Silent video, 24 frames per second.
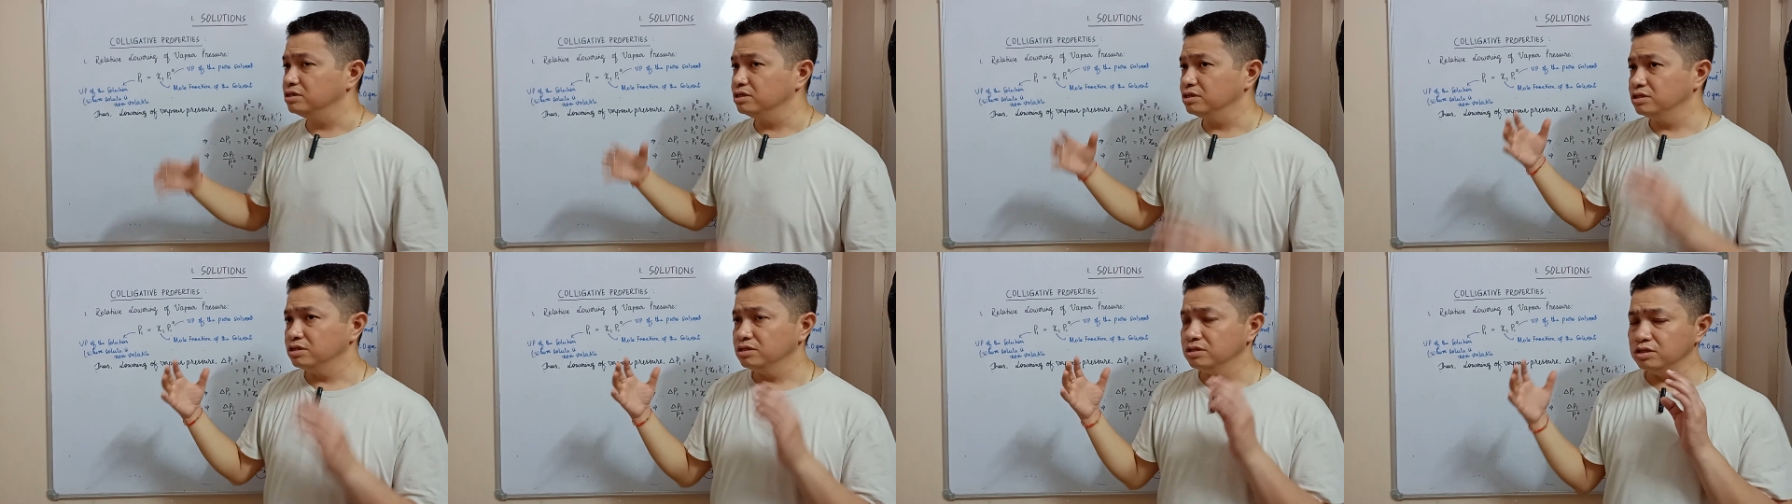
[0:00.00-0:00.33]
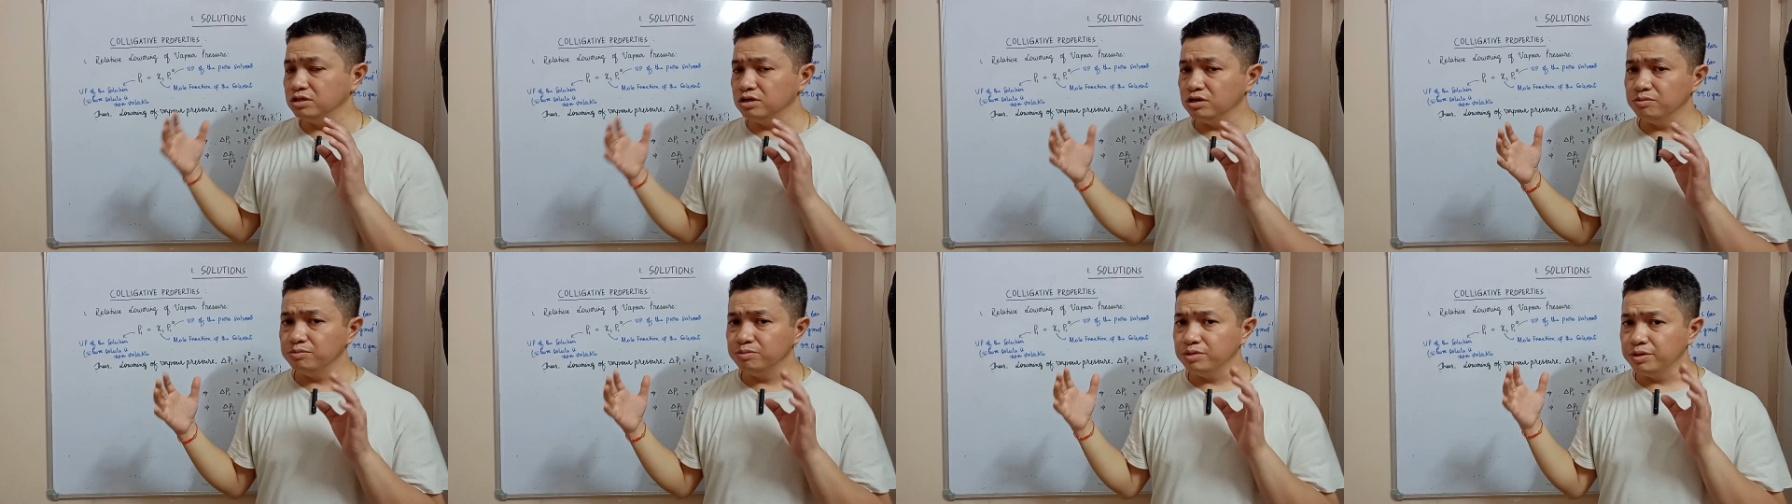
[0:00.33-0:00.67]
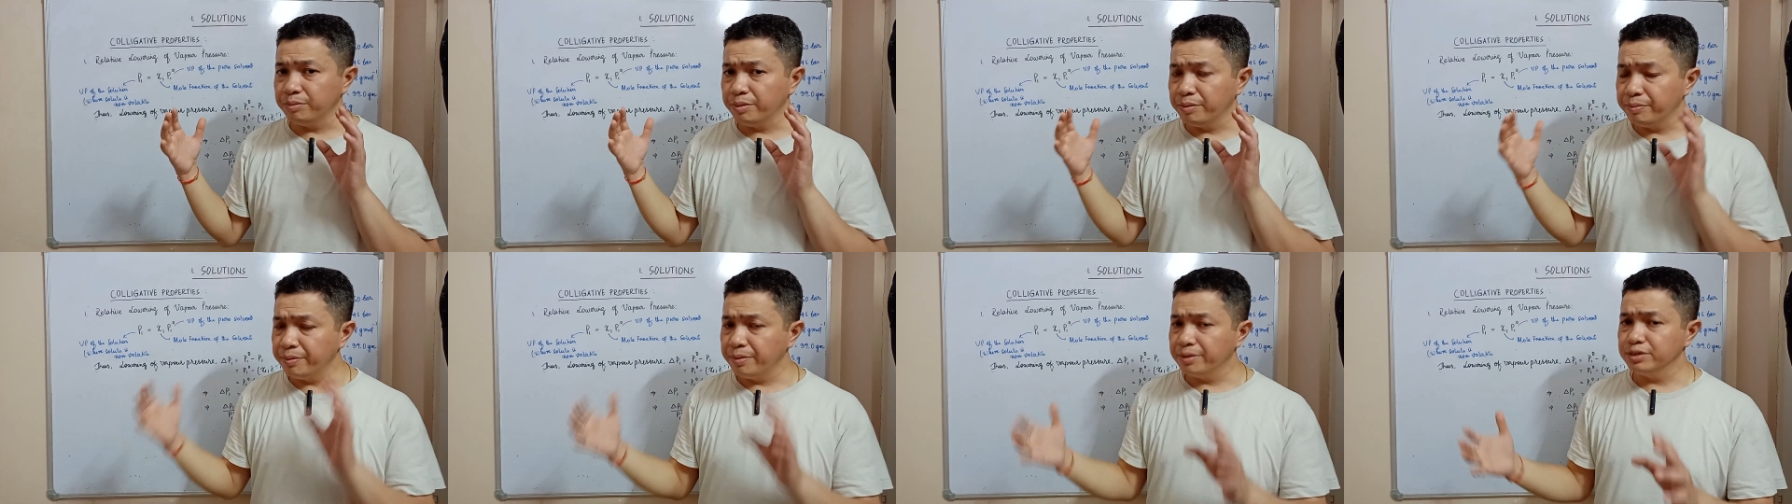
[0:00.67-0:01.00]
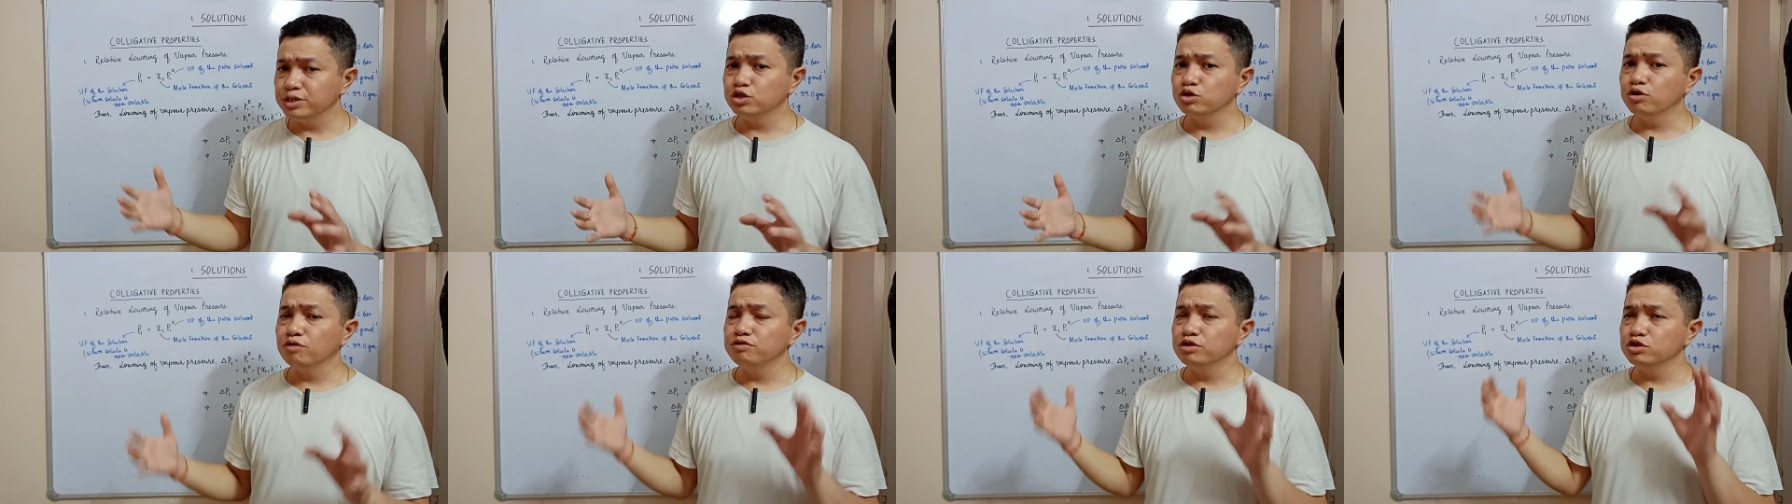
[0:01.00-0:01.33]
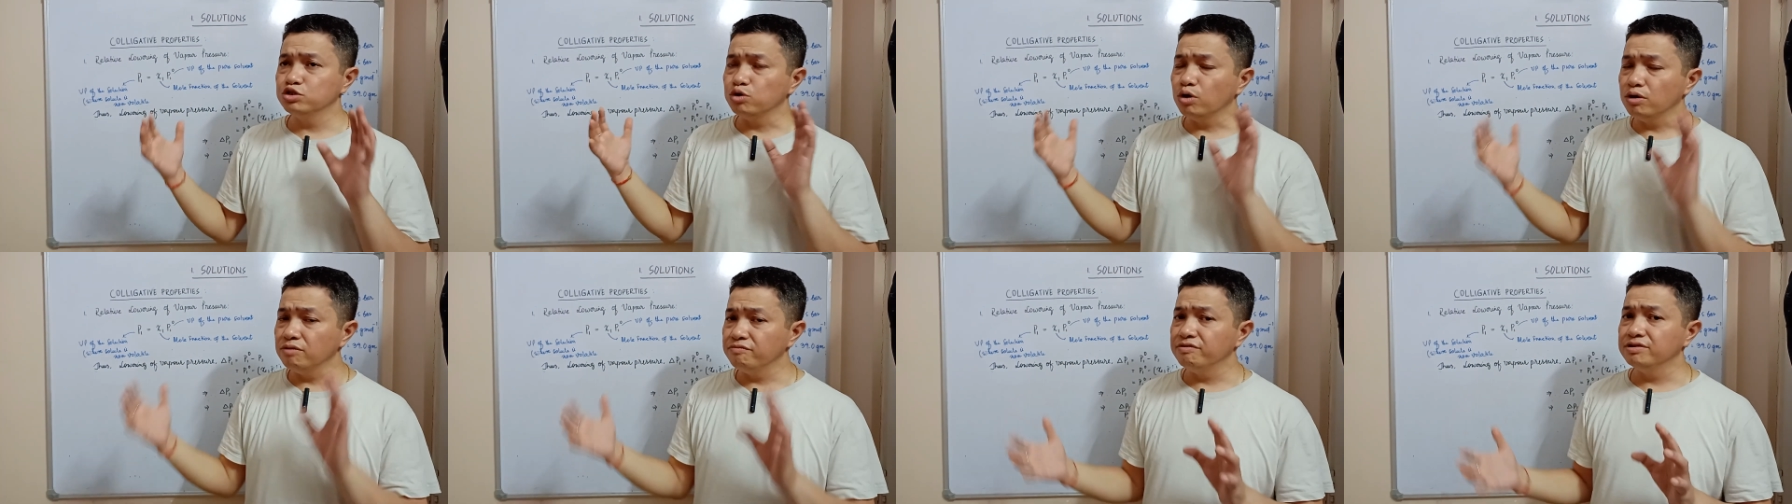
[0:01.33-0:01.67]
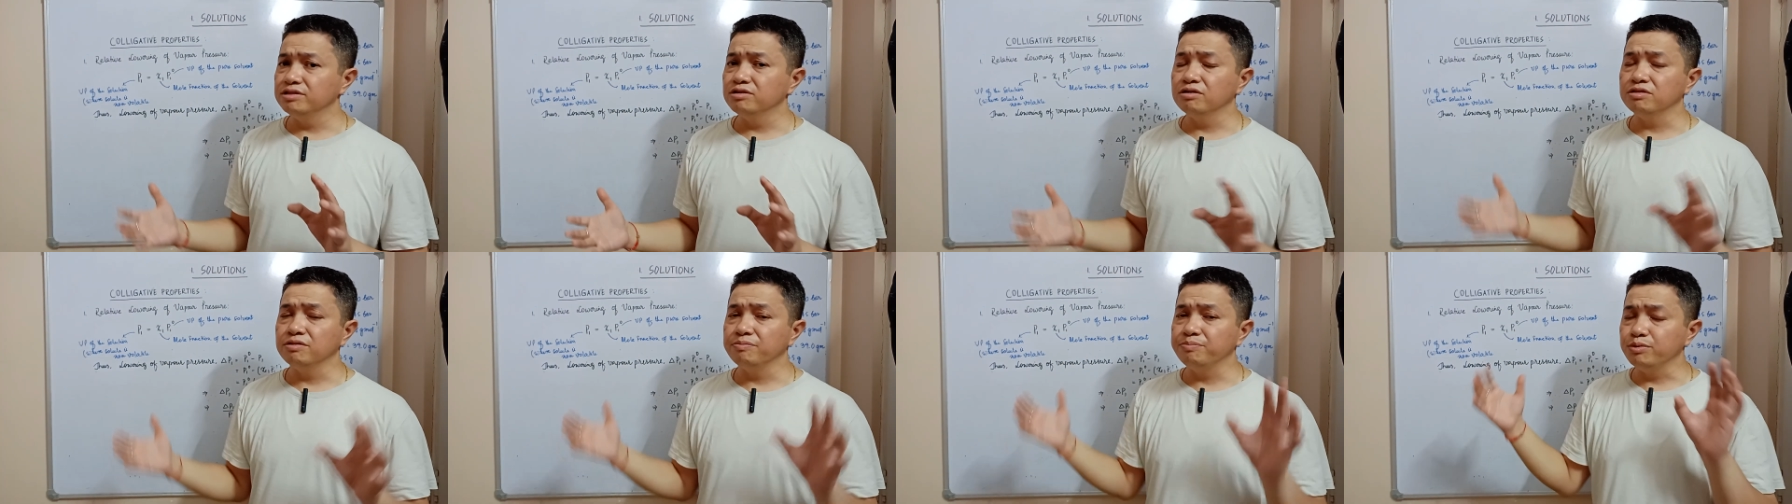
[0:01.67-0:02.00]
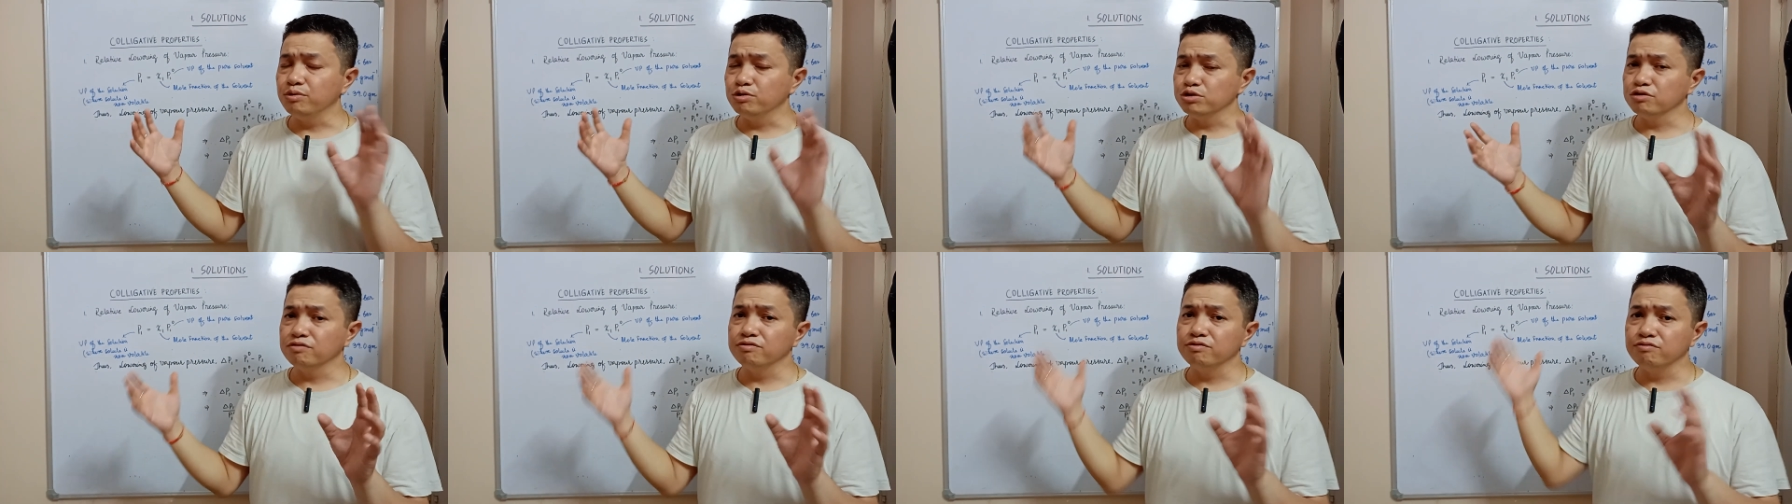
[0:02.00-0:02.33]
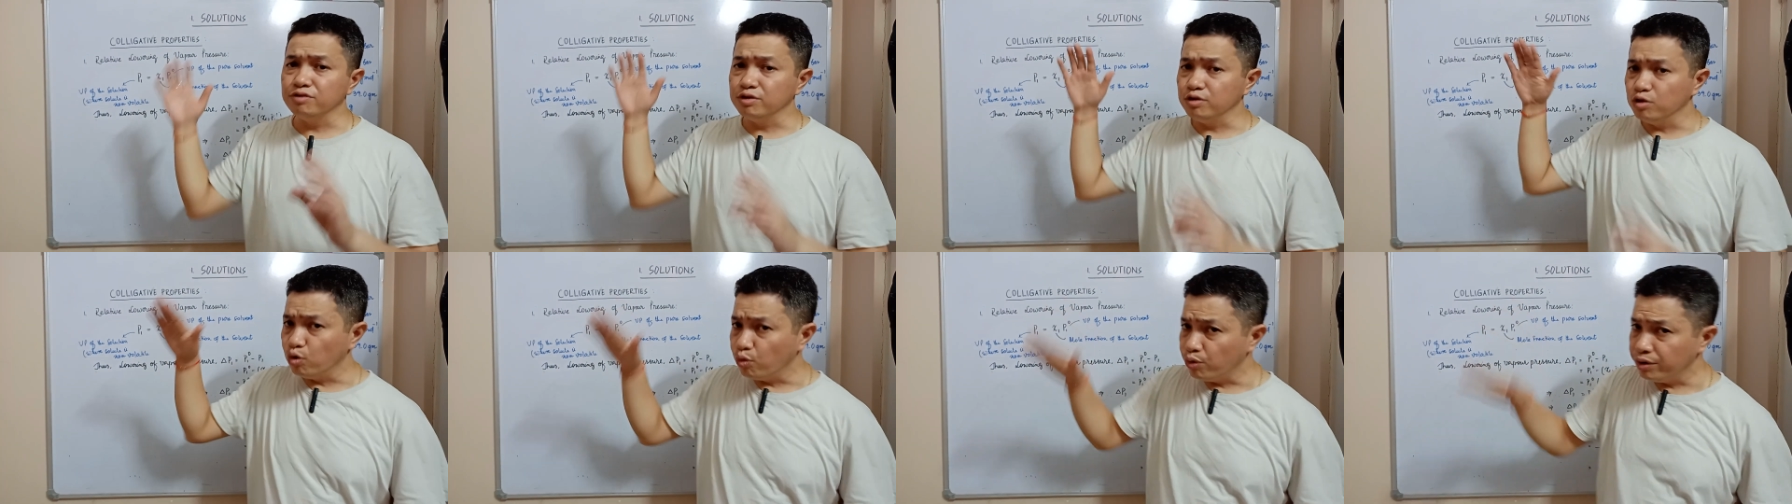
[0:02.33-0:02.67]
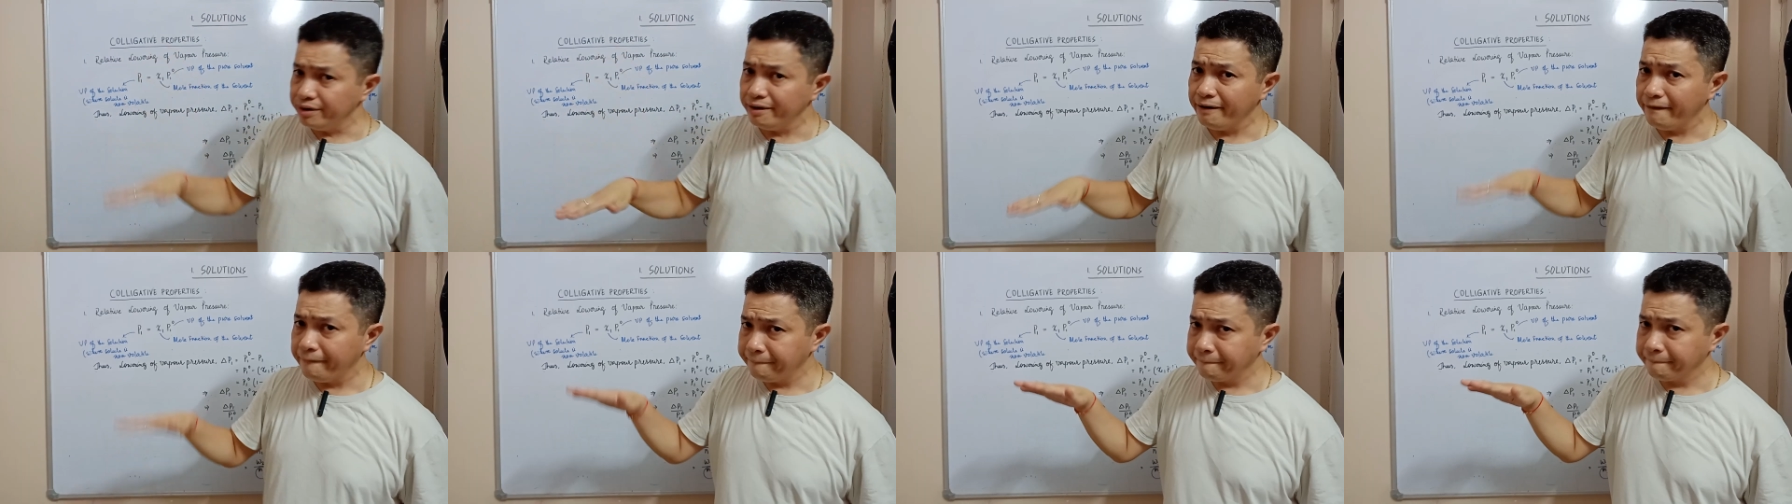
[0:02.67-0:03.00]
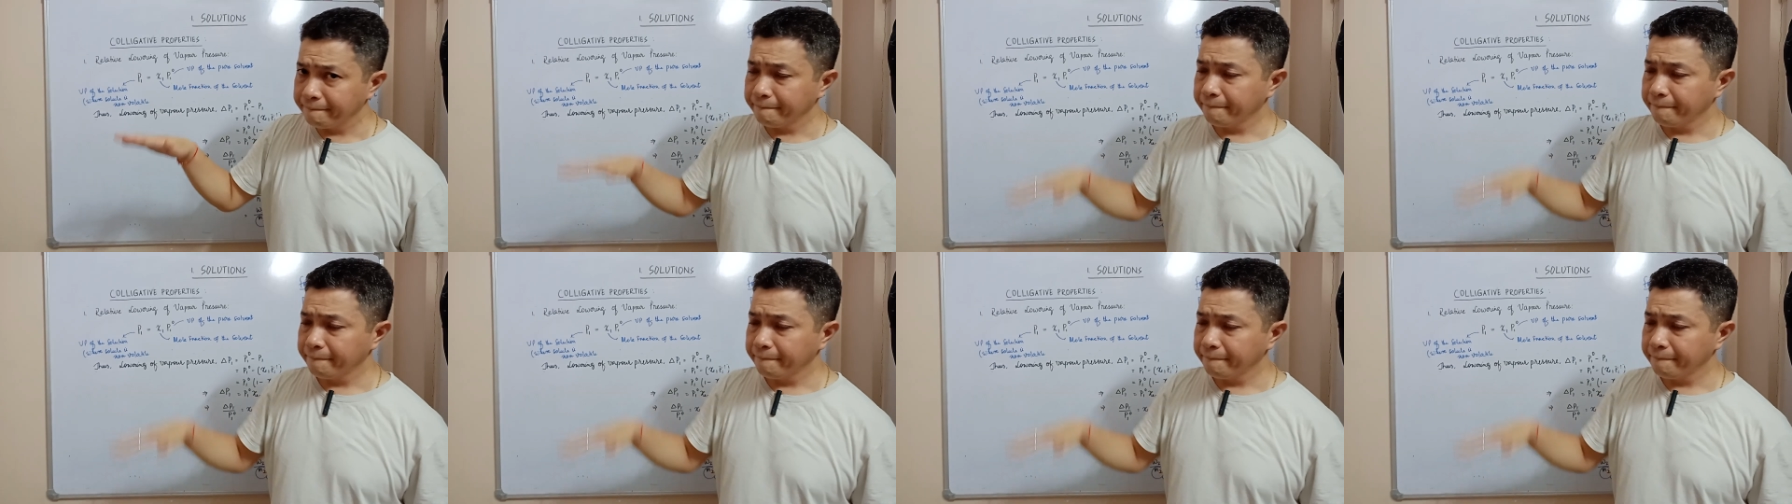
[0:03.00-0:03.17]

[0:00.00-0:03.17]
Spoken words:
The vapor pressure of the solvent or the pure solvent will lower.